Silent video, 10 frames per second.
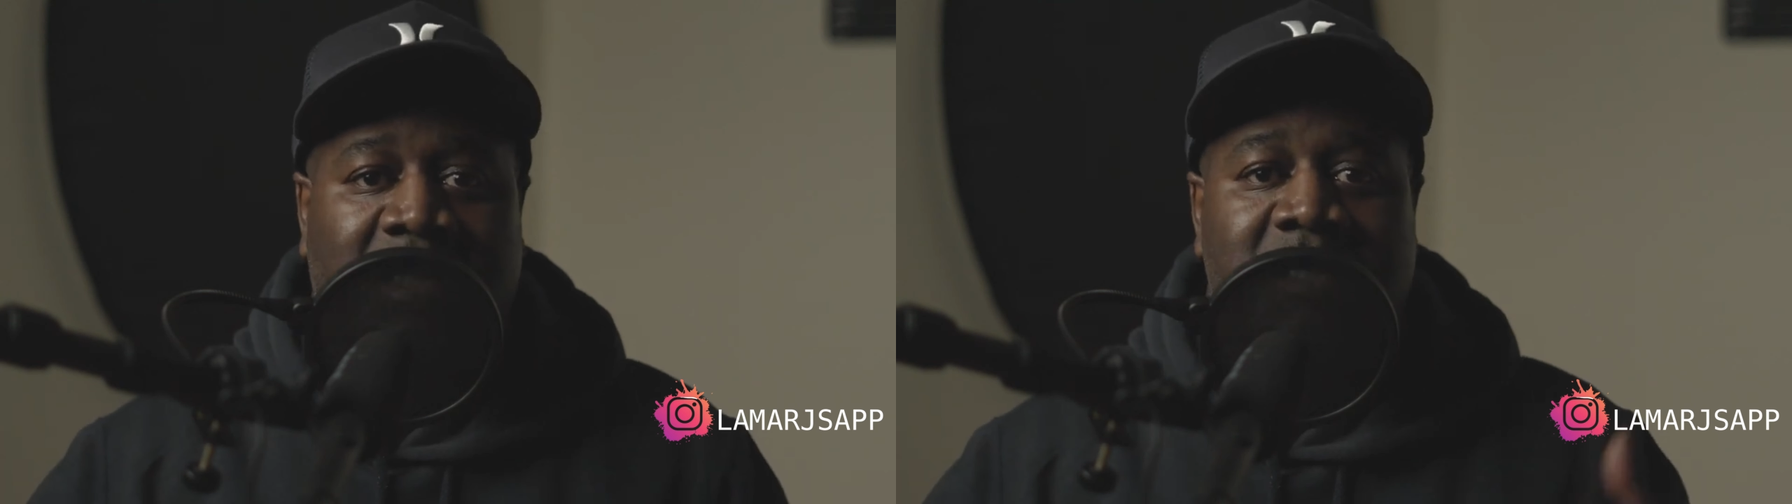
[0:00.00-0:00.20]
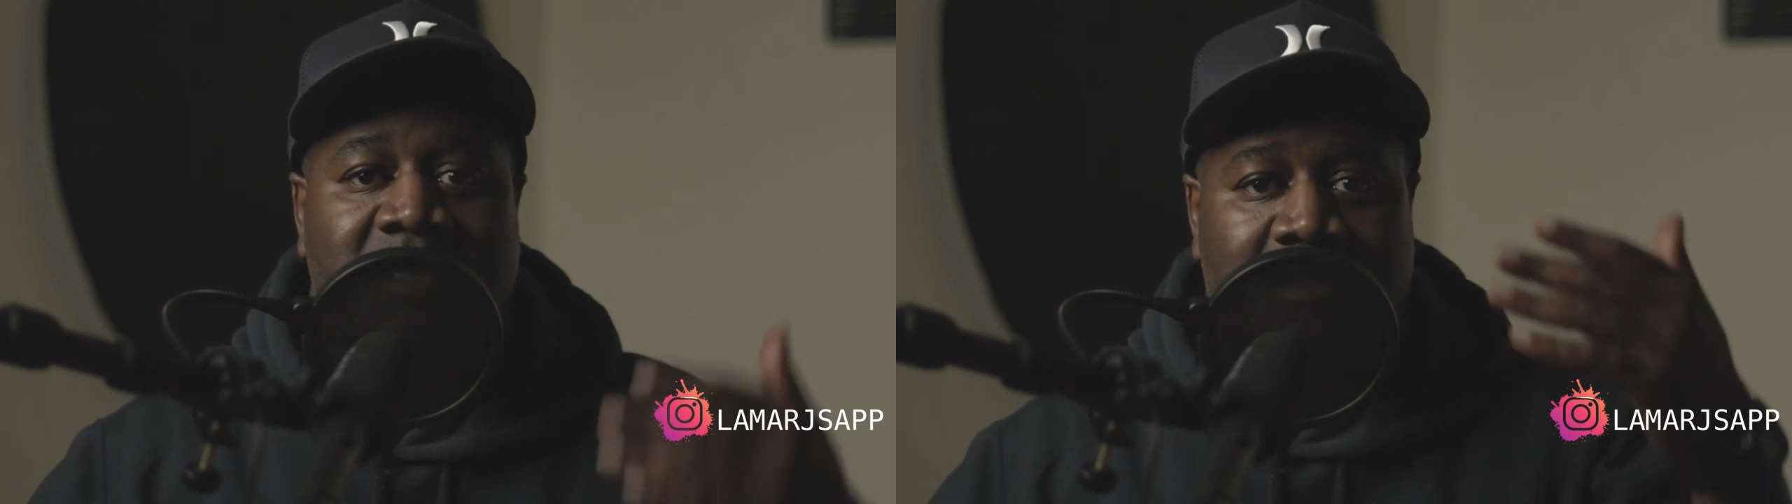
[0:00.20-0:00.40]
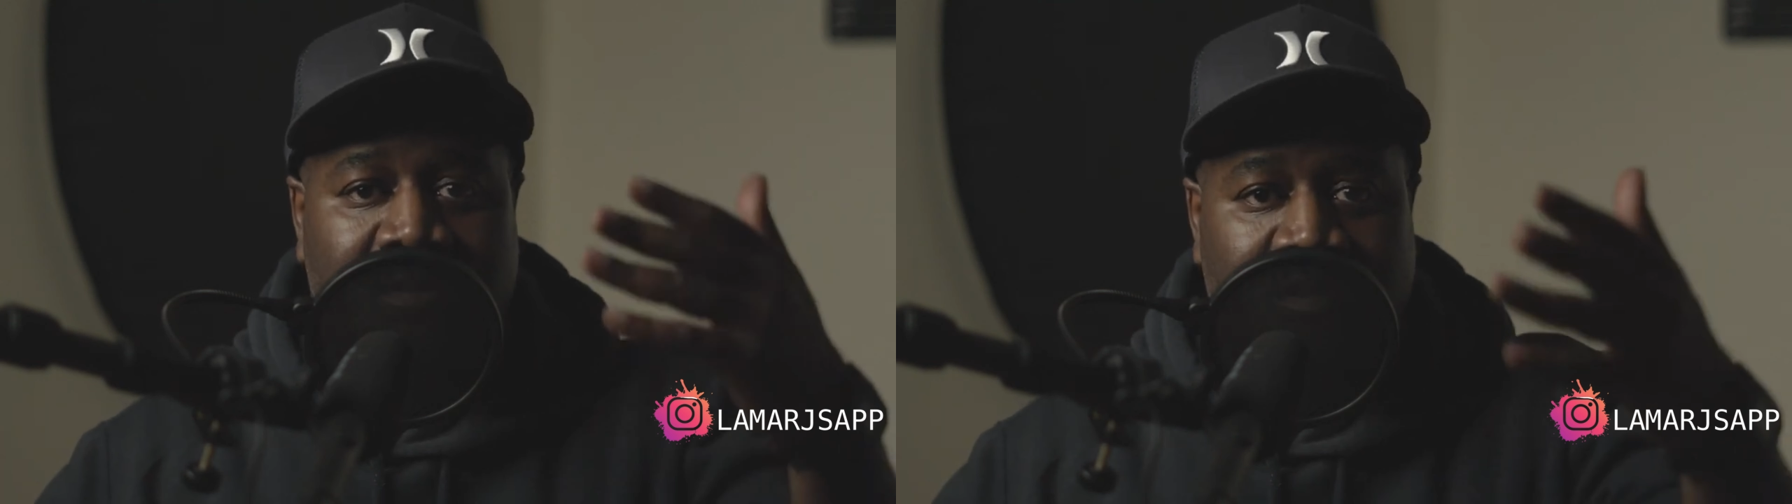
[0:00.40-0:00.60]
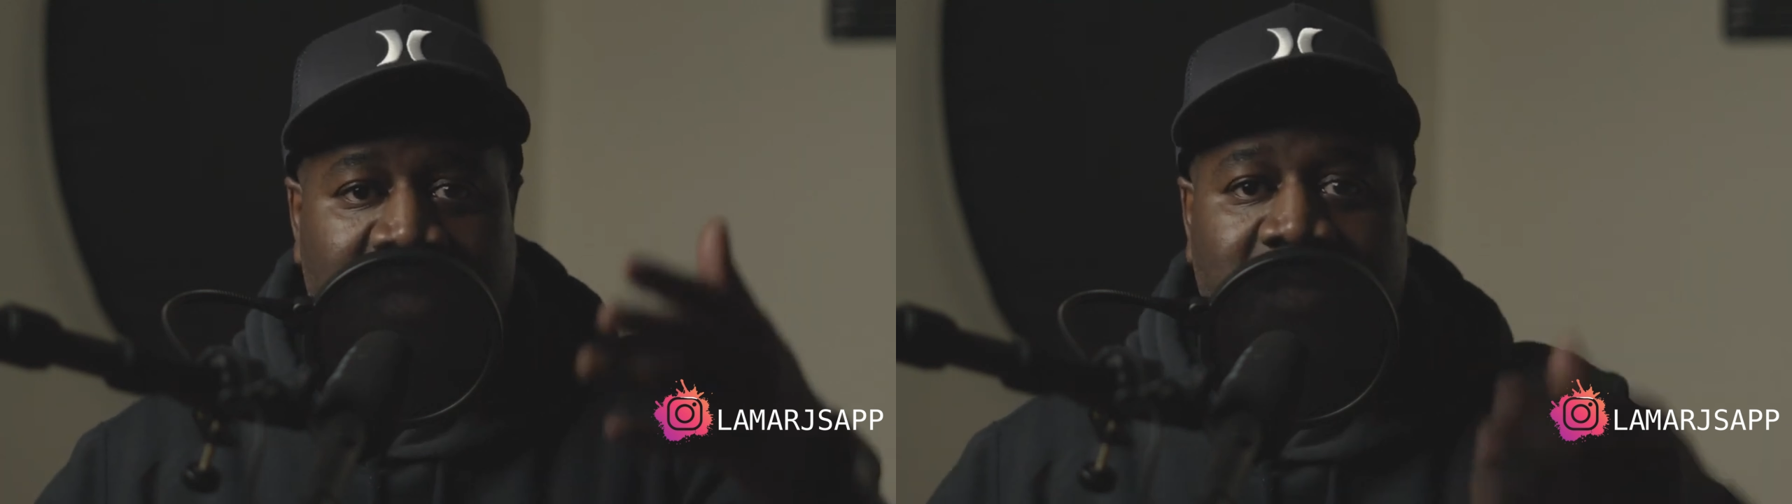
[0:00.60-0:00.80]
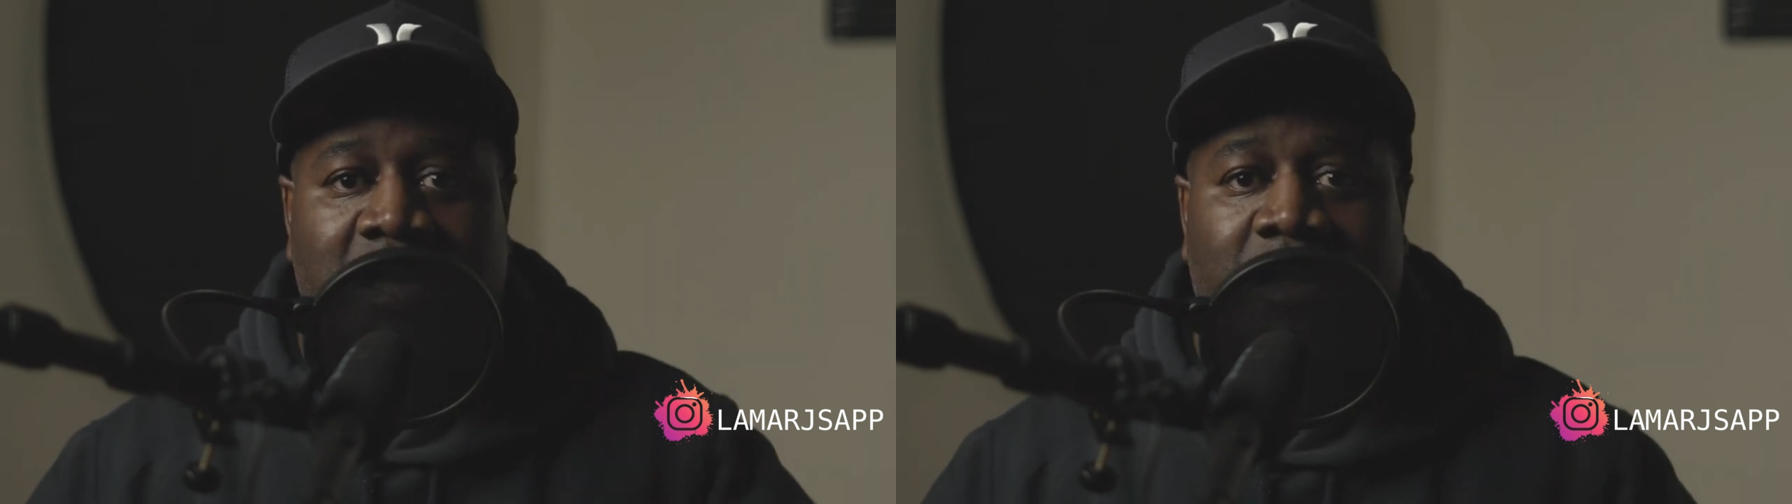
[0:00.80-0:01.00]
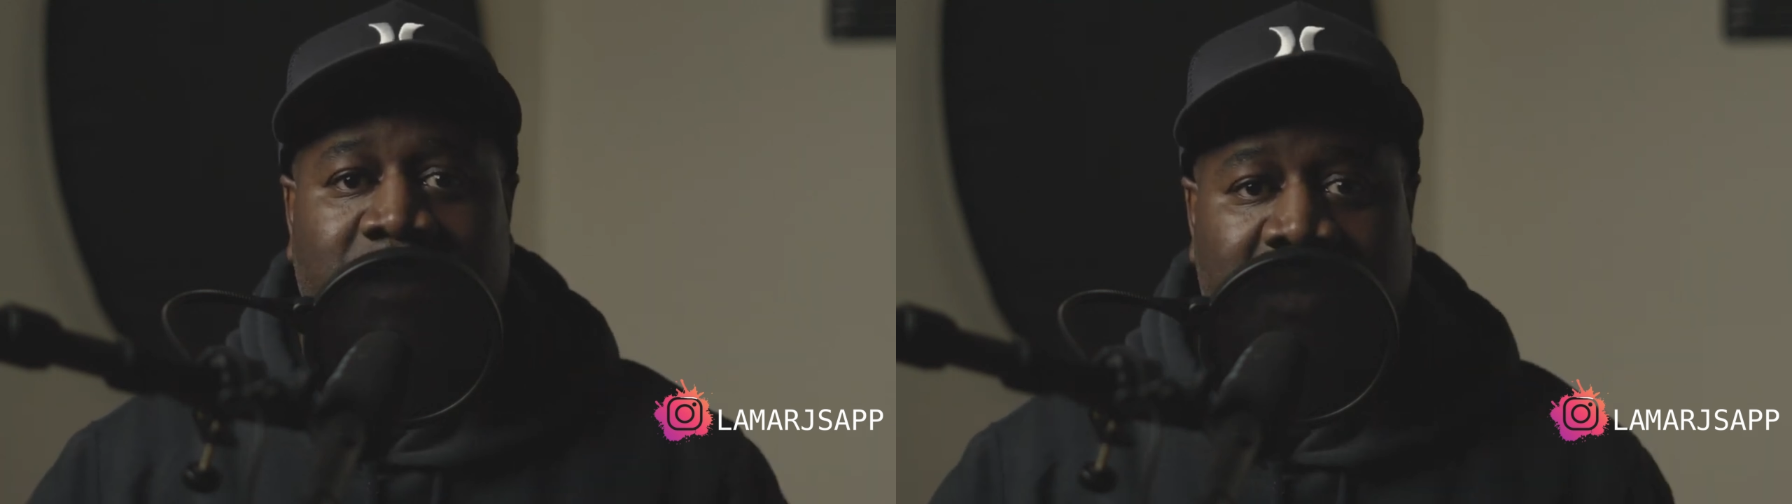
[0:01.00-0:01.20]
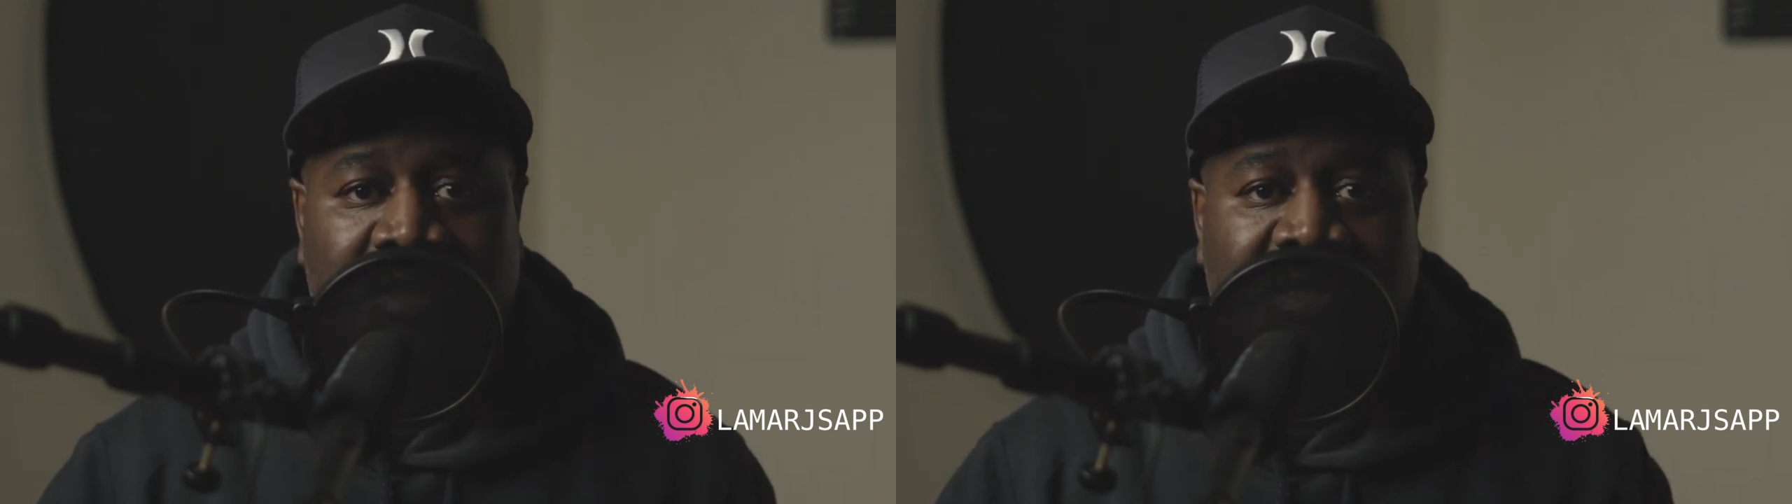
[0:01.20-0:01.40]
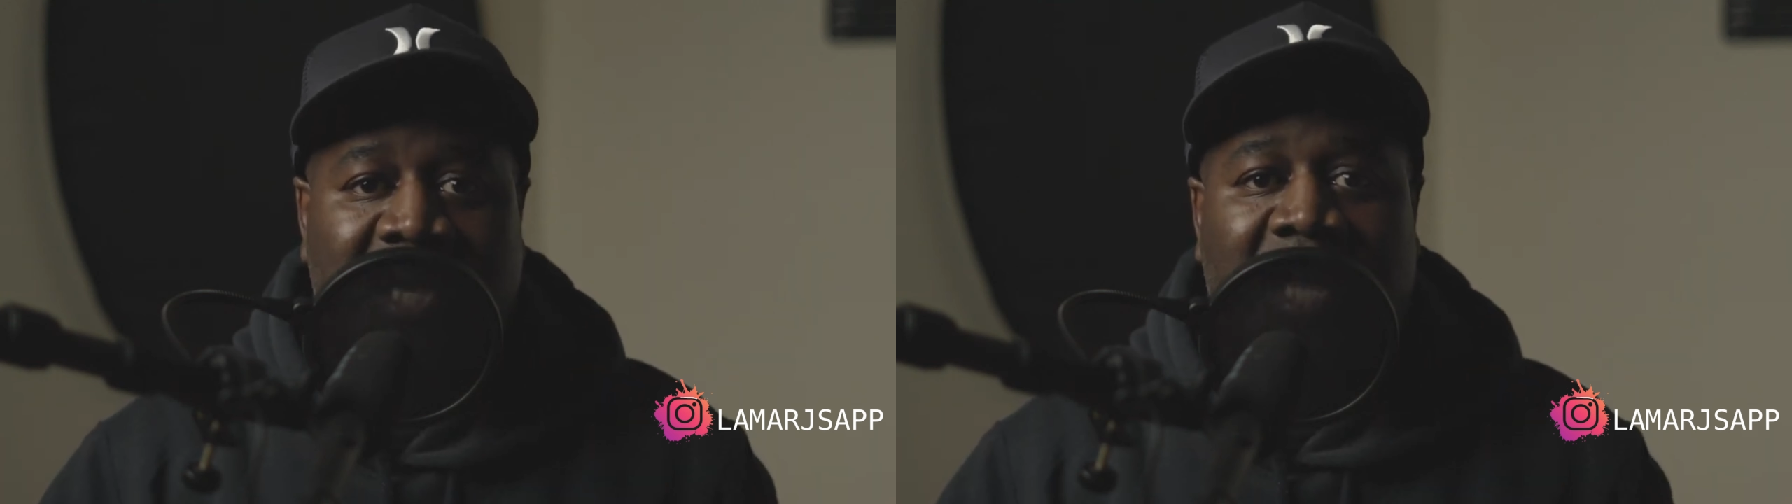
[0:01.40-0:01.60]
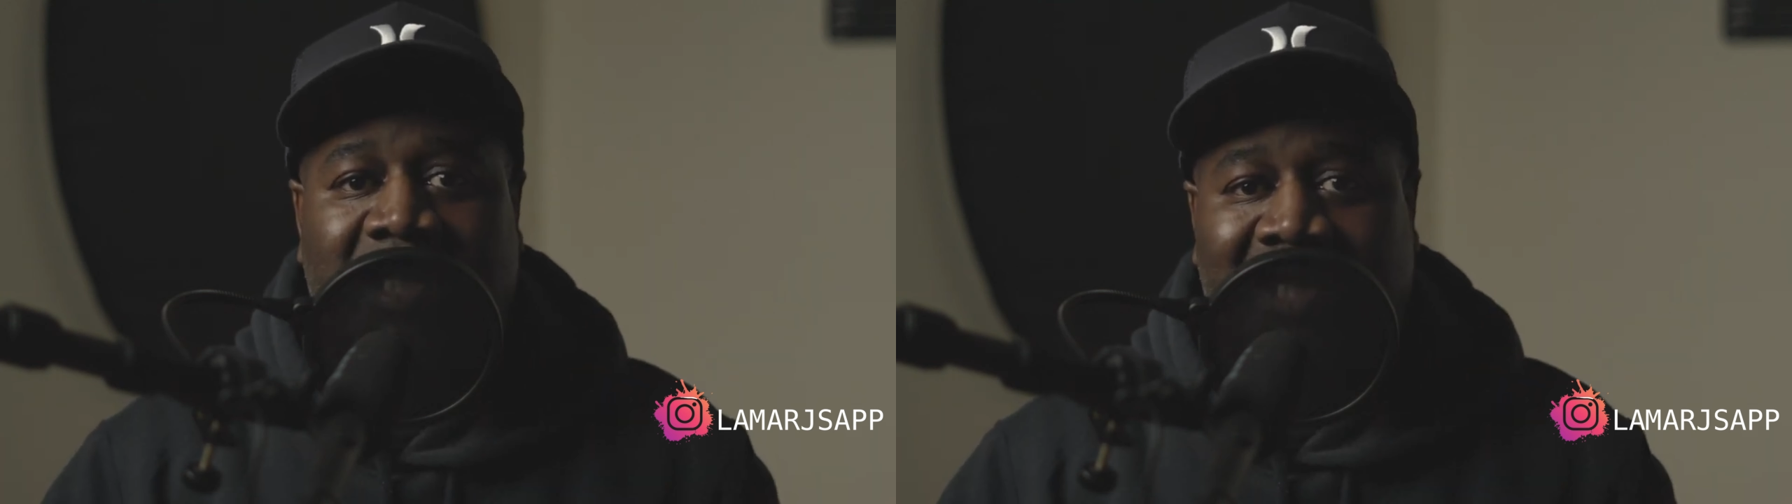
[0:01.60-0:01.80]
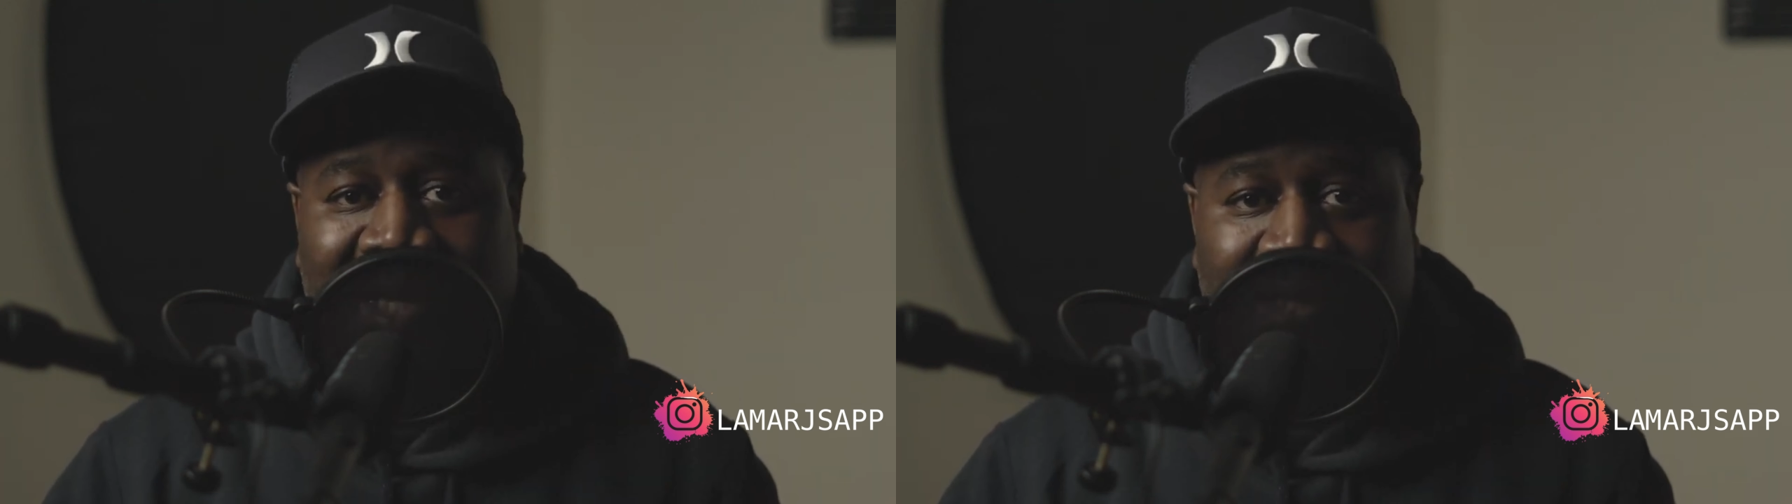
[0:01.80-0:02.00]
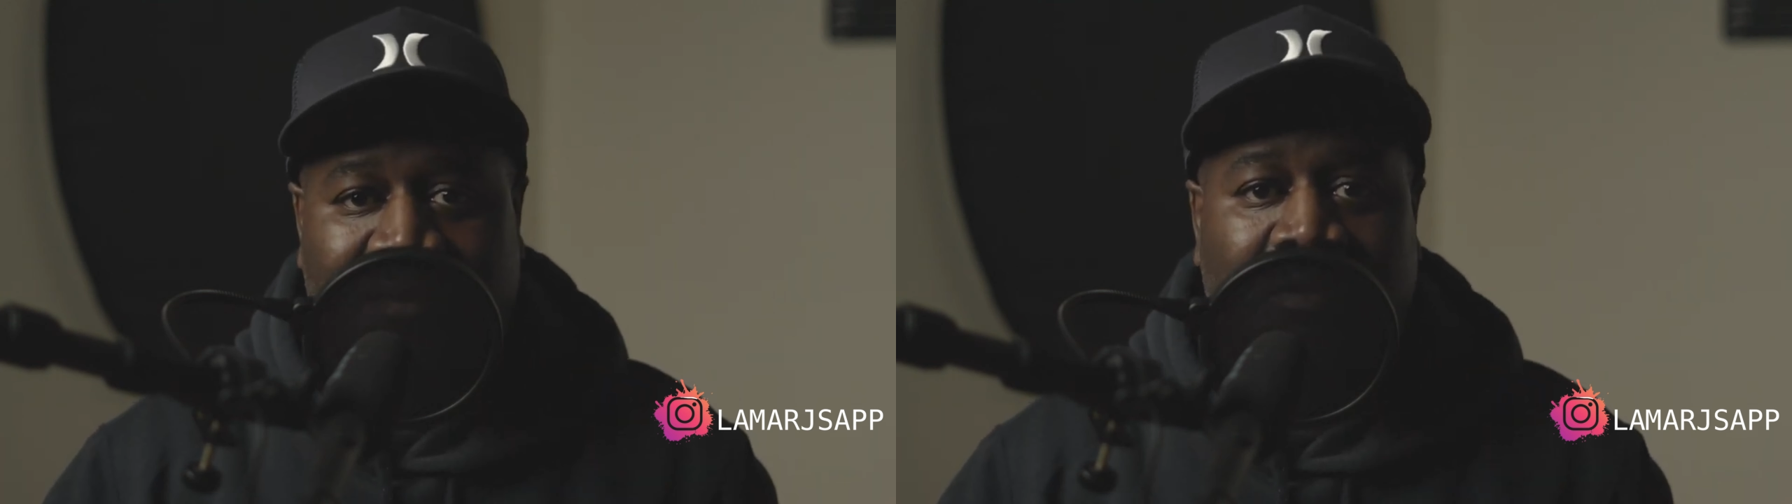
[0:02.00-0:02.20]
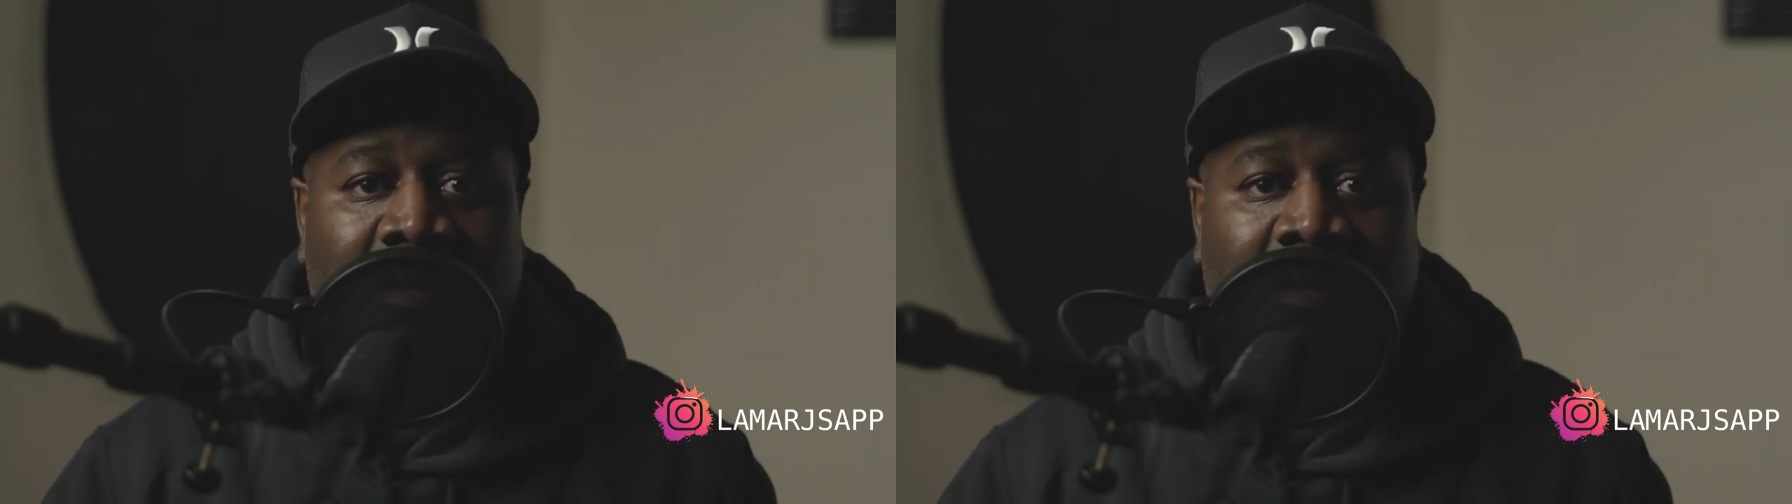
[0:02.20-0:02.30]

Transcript: the tally light